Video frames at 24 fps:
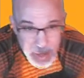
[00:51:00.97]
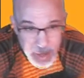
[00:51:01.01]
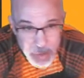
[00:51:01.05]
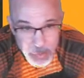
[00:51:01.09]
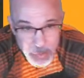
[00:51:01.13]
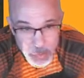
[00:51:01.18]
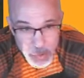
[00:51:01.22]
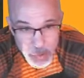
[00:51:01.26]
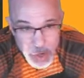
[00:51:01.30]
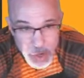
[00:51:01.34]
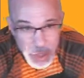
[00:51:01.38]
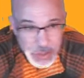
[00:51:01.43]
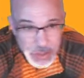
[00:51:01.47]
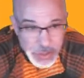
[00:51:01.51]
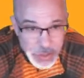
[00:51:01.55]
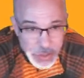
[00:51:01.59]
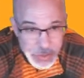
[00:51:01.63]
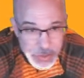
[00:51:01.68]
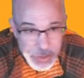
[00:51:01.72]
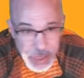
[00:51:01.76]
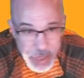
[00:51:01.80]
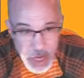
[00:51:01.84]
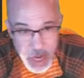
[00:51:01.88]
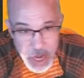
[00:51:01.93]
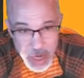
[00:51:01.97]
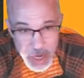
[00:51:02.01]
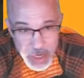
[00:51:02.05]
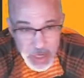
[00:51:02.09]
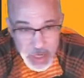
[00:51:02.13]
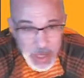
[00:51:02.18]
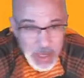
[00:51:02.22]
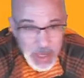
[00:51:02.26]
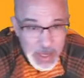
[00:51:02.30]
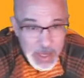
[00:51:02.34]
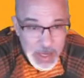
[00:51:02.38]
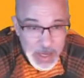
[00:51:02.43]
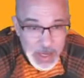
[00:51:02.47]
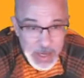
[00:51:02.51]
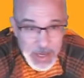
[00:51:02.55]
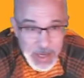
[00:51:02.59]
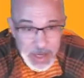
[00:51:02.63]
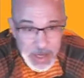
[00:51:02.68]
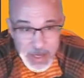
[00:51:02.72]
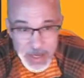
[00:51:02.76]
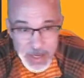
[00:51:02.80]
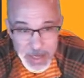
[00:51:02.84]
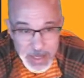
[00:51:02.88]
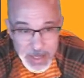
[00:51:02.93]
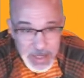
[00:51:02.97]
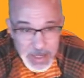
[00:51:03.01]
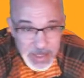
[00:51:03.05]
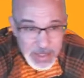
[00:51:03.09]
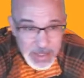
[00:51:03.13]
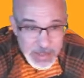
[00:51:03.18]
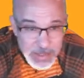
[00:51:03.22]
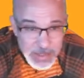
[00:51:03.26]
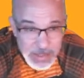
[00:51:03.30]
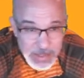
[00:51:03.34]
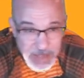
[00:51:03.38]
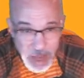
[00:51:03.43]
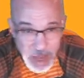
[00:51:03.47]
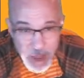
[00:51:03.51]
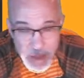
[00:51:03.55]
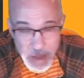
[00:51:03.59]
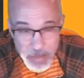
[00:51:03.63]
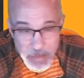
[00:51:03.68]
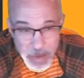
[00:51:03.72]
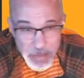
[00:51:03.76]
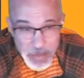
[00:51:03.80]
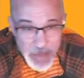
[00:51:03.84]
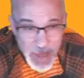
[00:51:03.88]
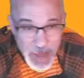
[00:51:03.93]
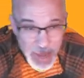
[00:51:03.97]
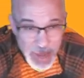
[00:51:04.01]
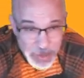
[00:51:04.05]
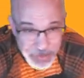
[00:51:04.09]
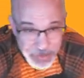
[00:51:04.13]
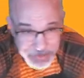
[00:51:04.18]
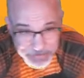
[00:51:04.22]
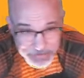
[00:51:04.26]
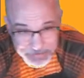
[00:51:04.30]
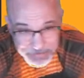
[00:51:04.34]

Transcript: We'll also talk some about